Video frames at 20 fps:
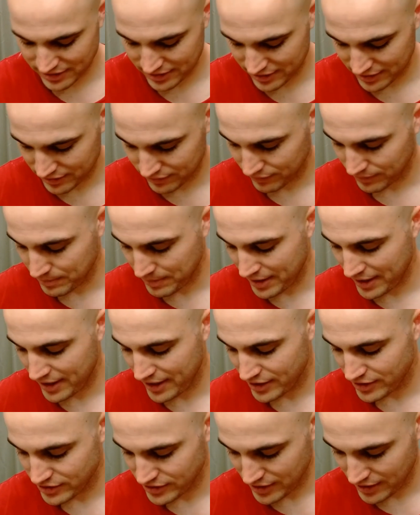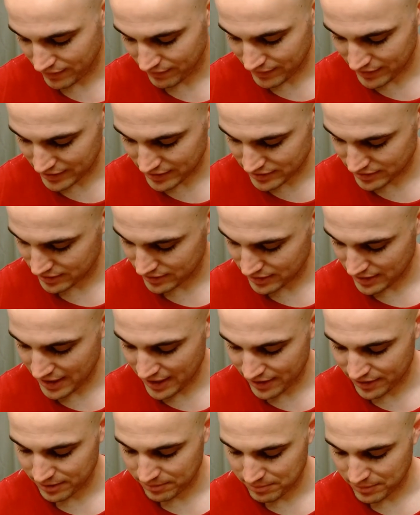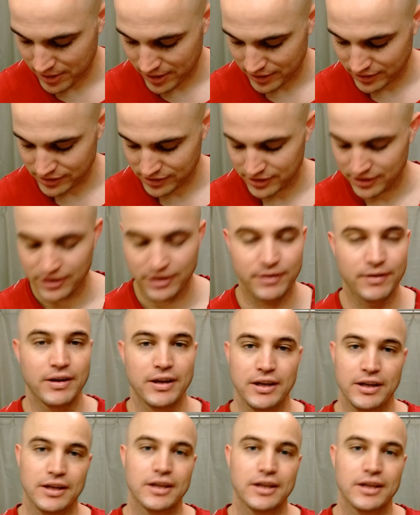of this for my head shave. It is a lather monster.